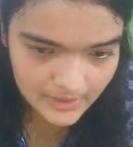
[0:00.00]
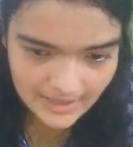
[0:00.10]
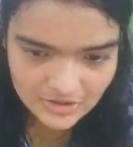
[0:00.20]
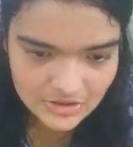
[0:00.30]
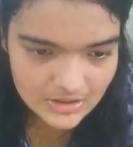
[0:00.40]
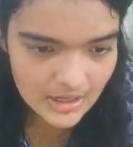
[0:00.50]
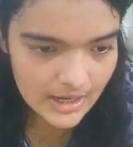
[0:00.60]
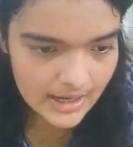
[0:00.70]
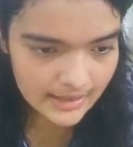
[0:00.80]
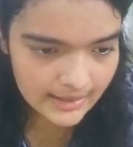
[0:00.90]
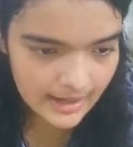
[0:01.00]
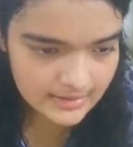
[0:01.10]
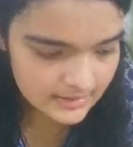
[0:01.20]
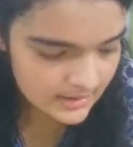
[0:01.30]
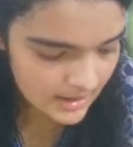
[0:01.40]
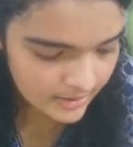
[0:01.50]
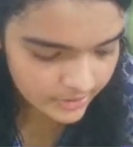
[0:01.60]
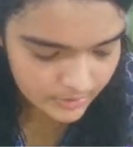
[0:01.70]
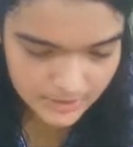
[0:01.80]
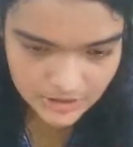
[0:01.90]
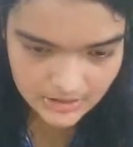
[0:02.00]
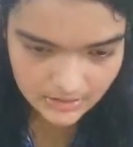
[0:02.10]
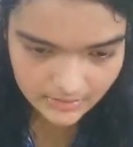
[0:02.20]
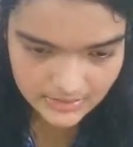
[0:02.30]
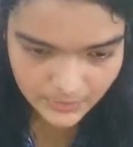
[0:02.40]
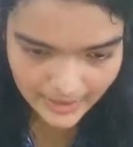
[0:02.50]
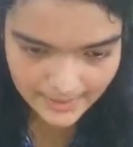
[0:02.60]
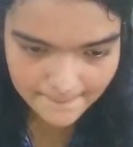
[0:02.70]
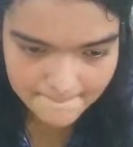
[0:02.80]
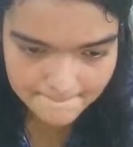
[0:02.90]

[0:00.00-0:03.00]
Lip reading: Let's just get the other image in here as well.